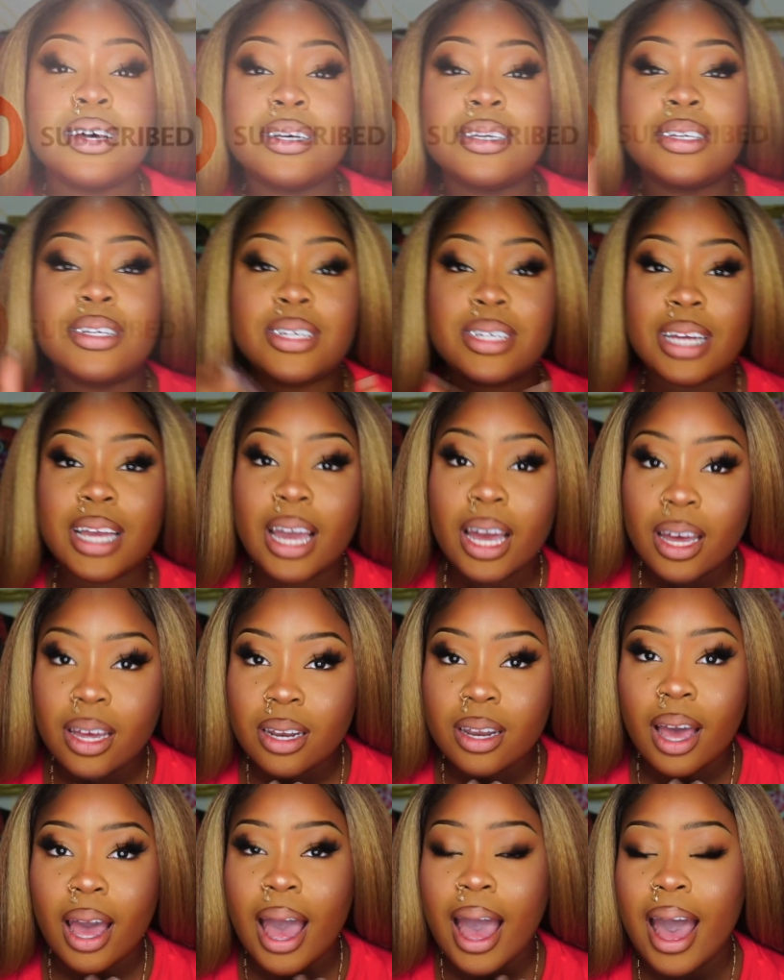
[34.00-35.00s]

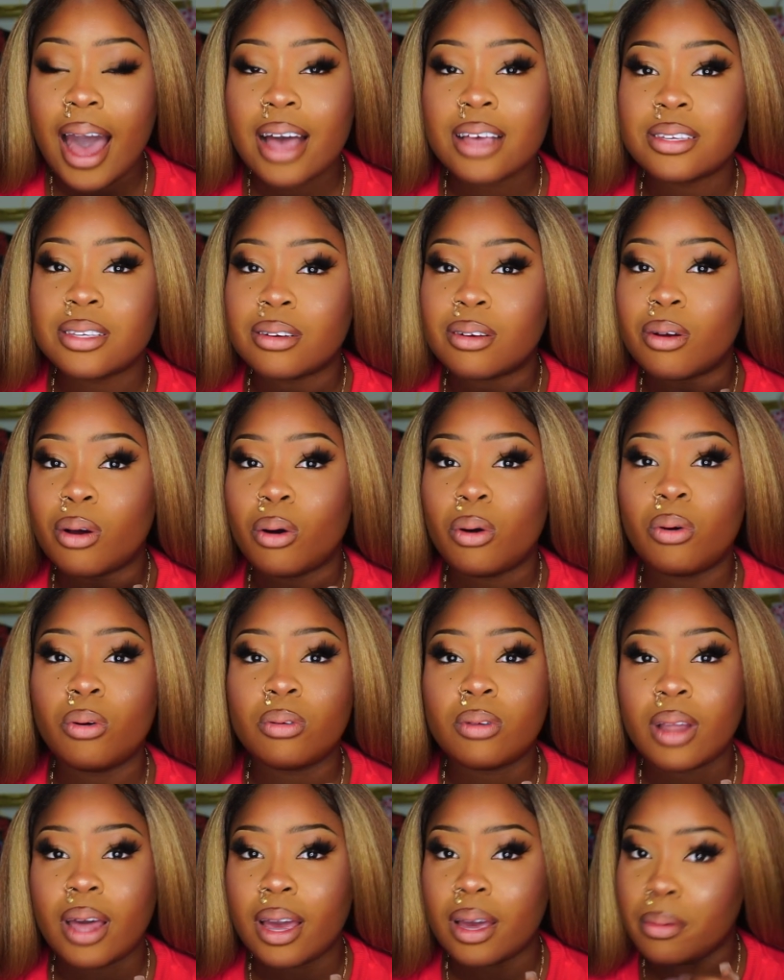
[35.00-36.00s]
Shein has their
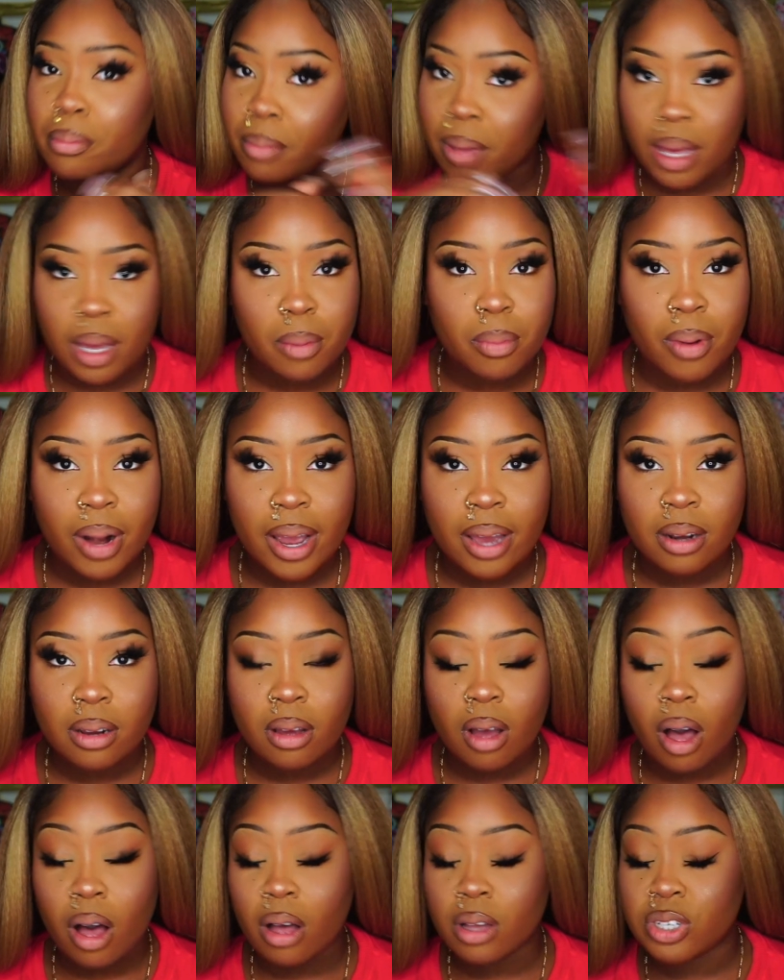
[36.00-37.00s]
own like makeup brand
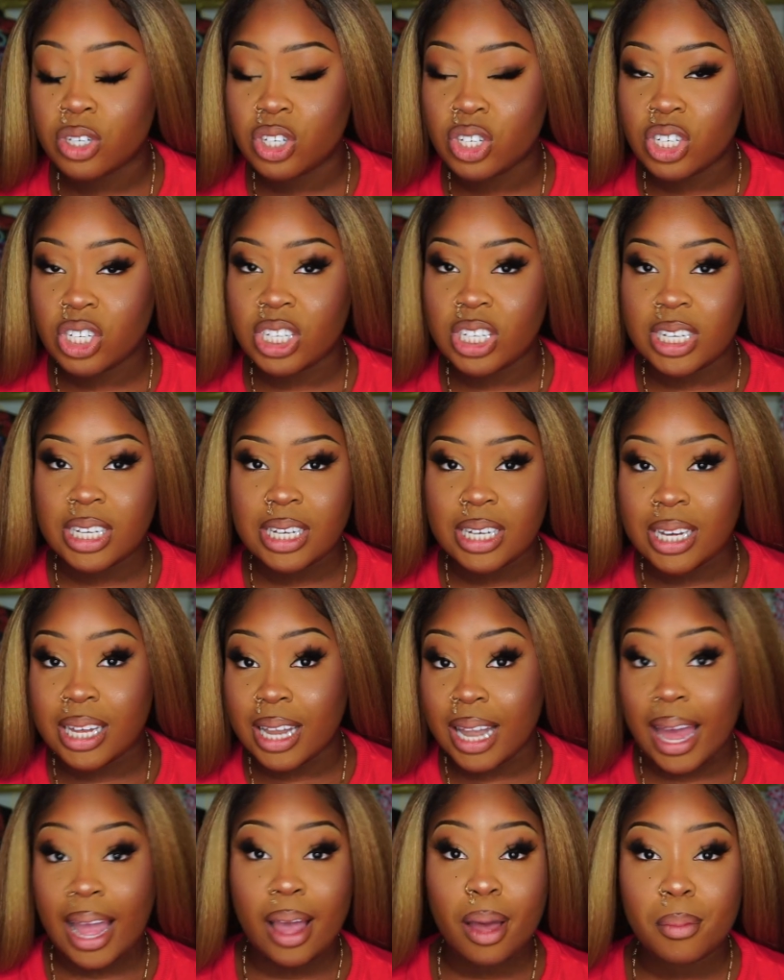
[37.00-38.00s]
called
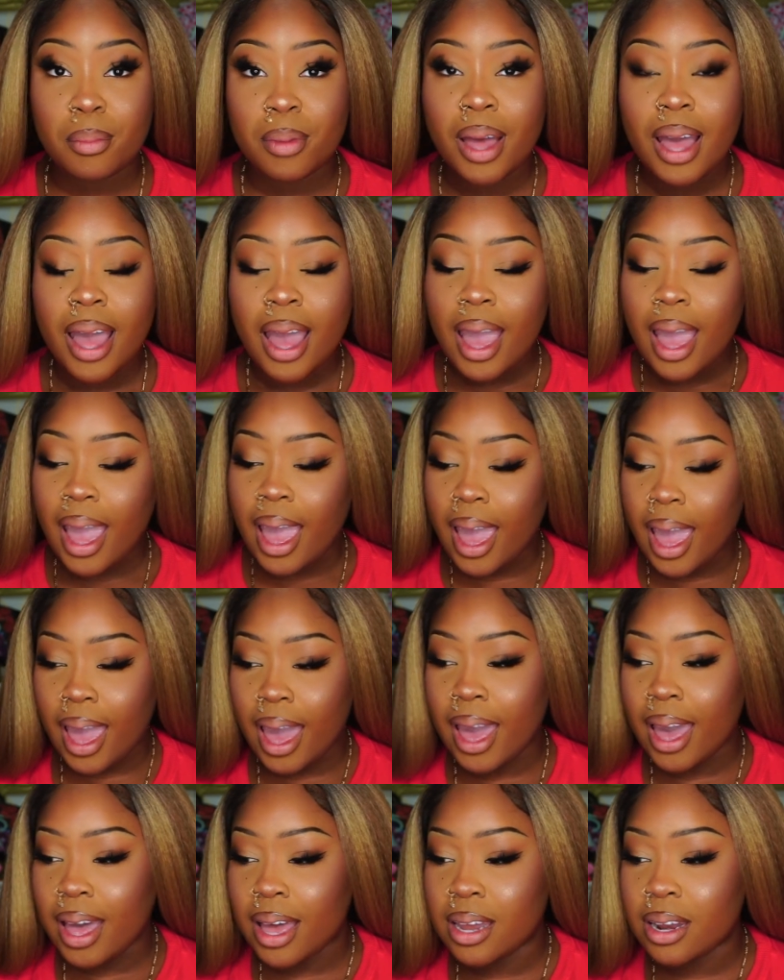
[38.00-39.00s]
SHEGLAM,
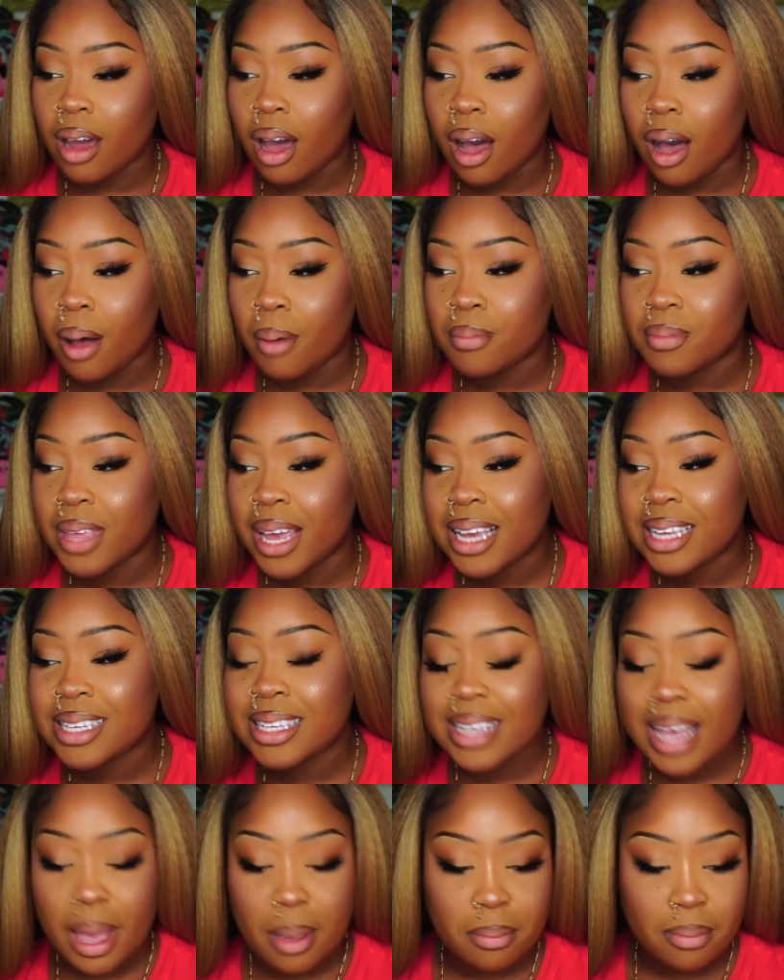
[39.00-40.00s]
and they
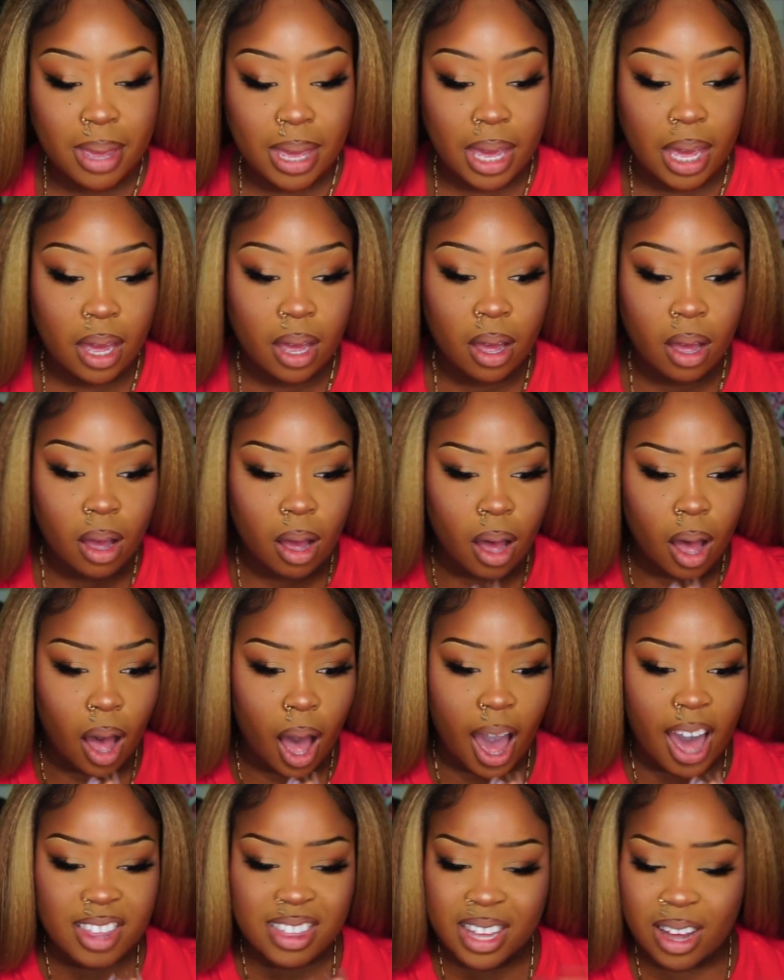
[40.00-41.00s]
sent me
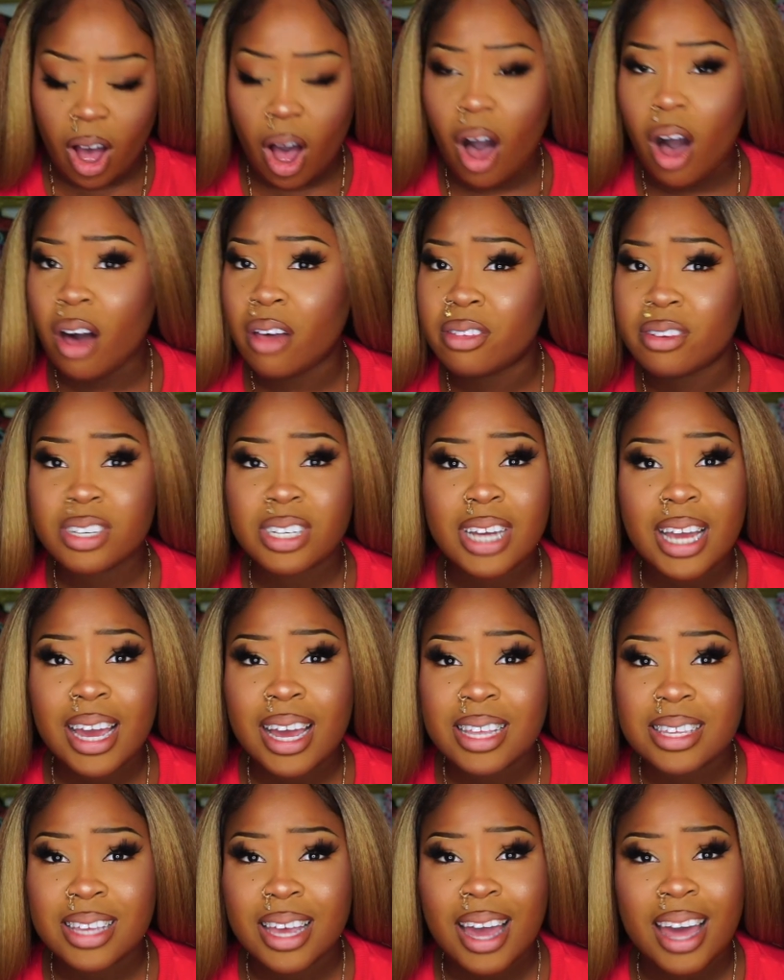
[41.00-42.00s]
I think all the
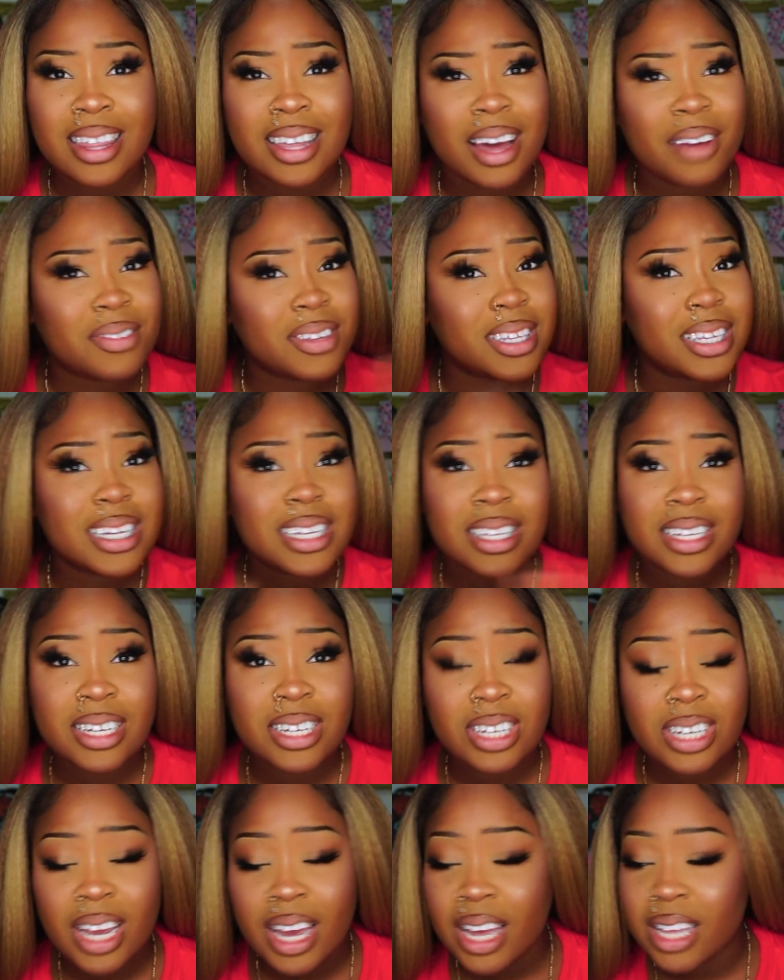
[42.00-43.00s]
shades, like I think I have 16
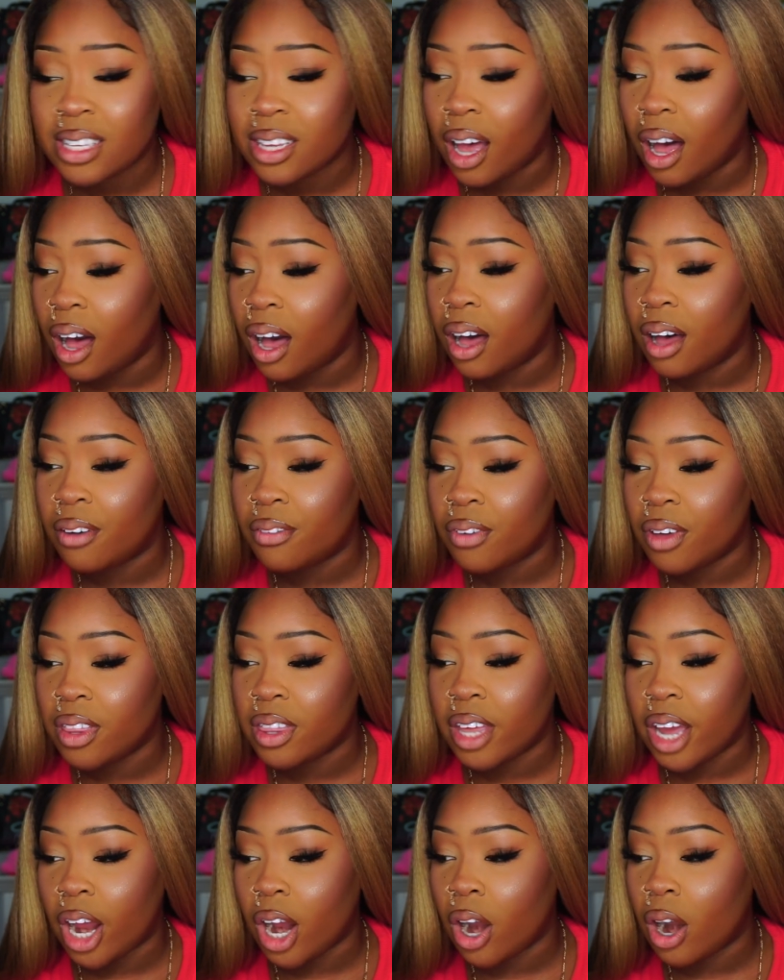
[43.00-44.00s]
shades of
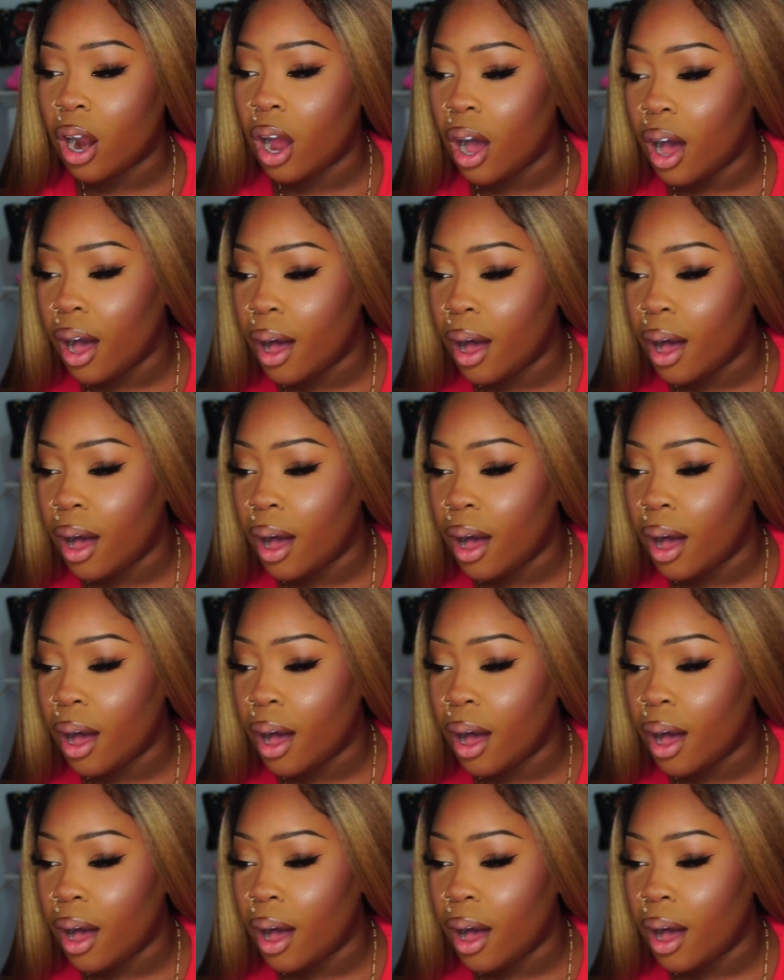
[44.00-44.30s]
their